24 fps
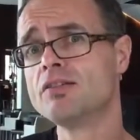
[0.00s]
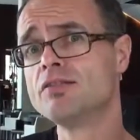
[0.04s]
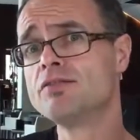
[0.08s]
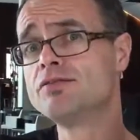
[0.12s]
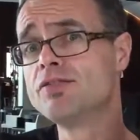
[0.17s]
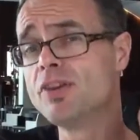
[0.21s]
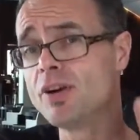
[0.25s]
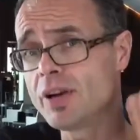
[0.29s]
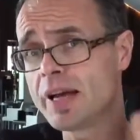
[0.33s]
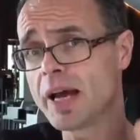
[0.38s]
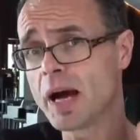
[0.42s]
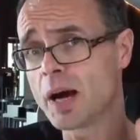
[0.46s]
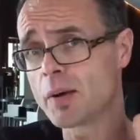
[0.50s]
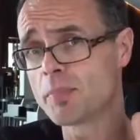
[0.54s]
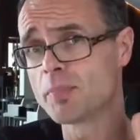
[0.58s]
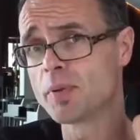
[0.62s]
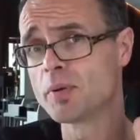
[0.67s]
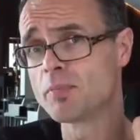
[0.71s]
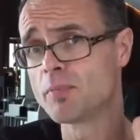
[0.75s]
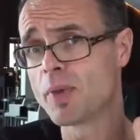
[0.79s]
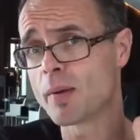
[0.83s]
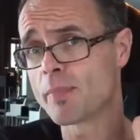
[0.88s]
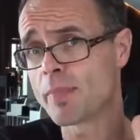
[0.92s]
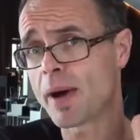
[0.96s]
fully up
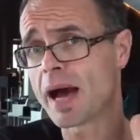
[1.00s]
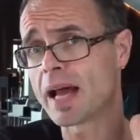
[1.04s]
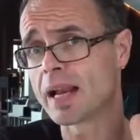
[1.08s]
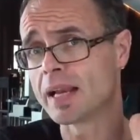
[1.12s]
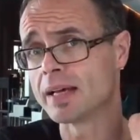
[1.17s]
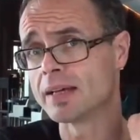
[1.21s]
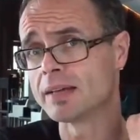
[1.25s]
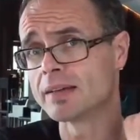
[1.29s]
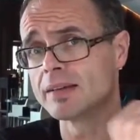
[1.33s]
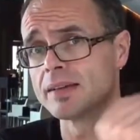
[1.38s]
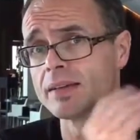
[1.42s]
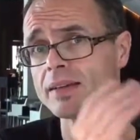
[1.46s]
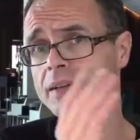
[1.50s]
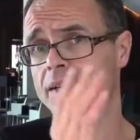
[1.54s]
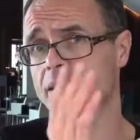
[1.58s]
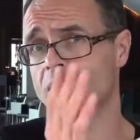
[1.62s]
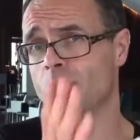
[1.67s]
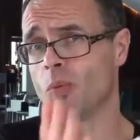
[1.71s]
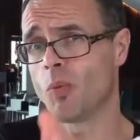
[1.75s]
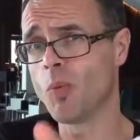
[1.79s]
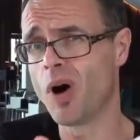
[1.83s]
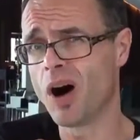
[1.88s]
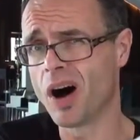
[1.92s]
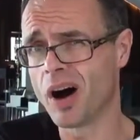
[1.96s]
on my palate.
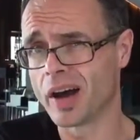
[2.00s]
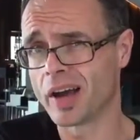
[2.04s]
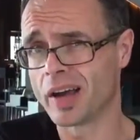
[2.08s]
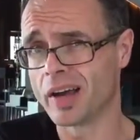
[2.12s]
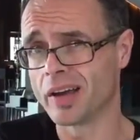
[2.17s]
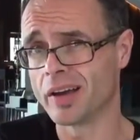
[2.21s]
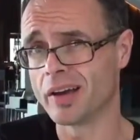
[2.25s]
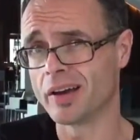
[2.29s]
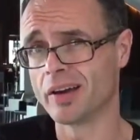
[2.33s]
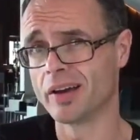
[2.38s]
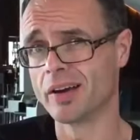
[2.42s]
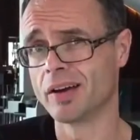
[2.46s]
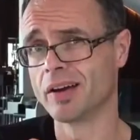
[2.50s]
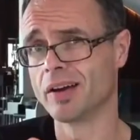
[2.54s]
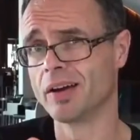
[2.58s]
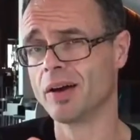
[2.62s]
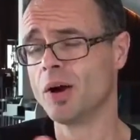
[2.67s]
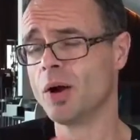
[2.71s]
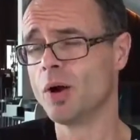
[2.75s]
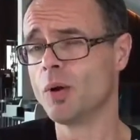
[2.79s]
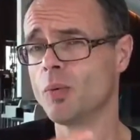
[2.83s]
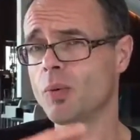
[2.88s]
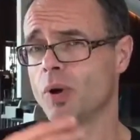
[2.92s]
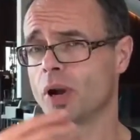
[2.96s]
Now why?
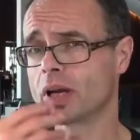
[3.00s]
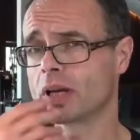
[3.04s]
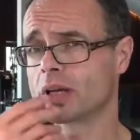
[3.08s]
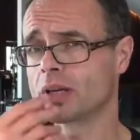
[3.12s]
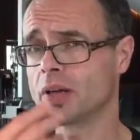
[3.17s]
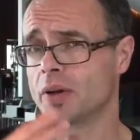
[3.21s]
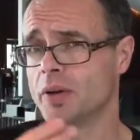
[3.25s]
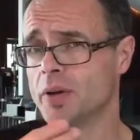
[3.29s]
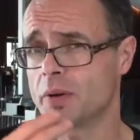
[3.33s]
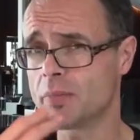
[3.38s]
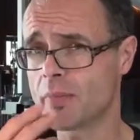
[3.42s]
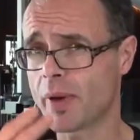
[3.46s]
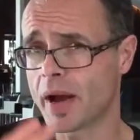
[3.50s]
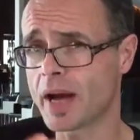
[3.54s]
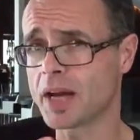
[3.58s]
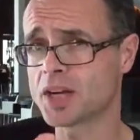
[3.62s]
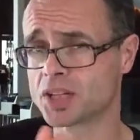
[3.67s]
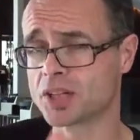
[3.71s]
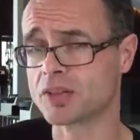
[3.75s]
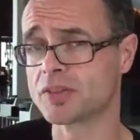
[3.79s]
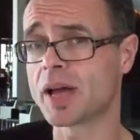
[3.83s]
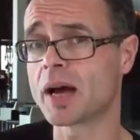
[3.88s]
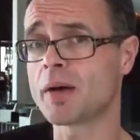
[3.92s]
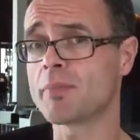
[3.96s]
Well, I can only
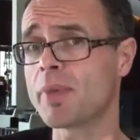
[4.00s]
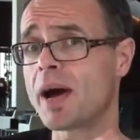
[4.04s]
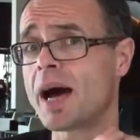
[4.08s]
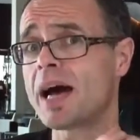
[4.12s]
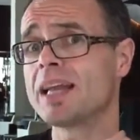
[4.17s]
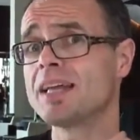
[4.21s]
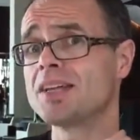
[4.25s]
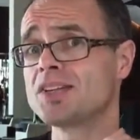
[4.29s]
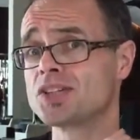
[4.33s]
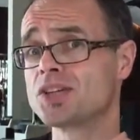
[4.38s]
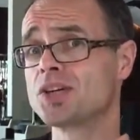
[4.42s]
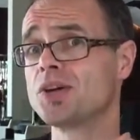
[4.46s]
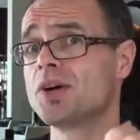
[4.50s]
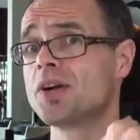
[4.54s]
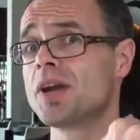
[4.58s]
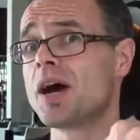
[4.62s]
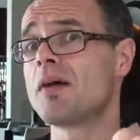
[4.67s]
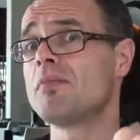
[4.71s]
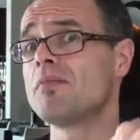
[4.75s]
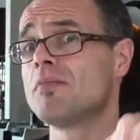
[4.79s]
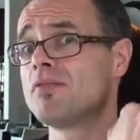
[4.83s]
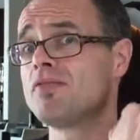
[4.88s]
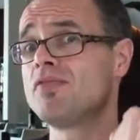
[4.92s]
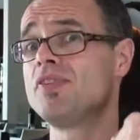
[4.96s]
imagine that palate's gone
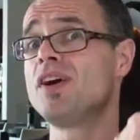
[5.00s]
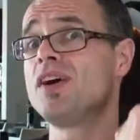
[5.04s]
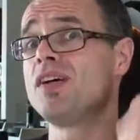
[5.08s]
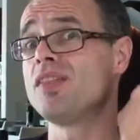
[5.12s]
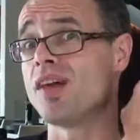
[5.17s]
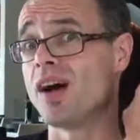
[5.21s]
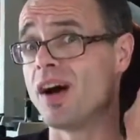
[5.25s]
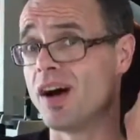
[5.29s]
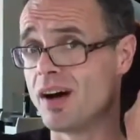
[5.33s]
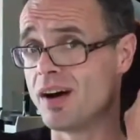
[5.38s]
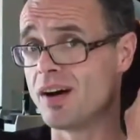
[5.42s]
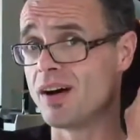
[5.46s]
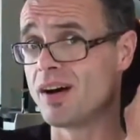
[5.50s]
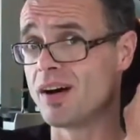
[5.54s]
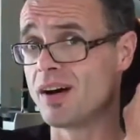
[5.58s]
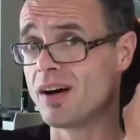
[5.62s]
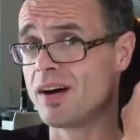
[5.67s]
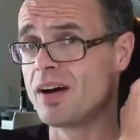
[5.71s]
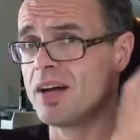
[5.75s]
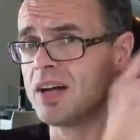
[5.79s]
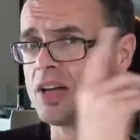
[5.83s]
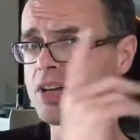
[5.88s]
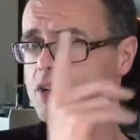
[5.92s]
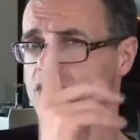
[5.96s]
up further.
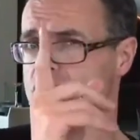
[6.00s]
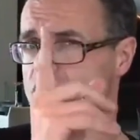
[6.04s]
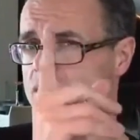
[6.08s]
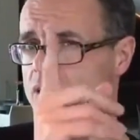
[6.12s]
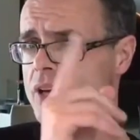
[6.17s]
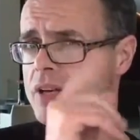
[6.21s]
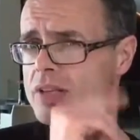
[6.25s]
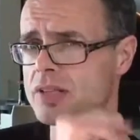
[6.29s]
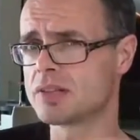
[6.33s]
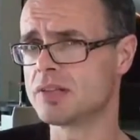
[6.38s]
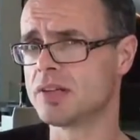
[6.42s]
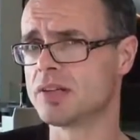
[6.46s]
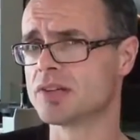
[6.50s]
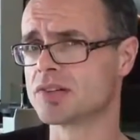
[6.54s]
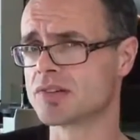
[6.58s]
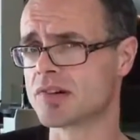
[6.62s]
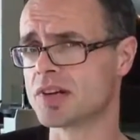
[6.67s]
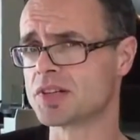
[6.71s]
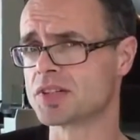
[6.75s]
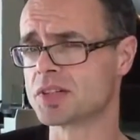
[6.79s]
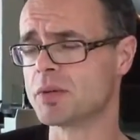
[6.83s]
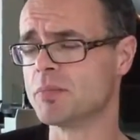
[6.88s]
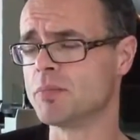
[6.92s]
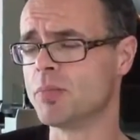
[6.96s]
So that's an
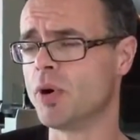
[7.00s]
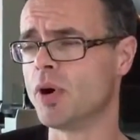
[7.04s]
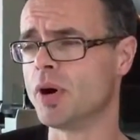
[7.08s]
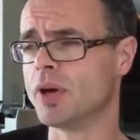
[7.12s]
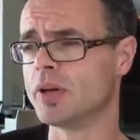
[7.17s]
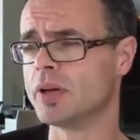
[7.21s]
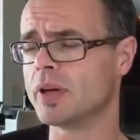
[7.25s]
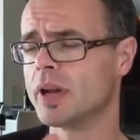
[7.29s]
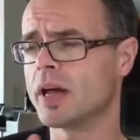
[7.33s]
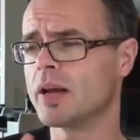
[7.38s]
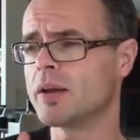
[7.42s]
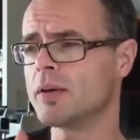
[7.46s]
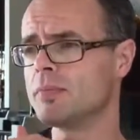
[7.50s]
interesting point.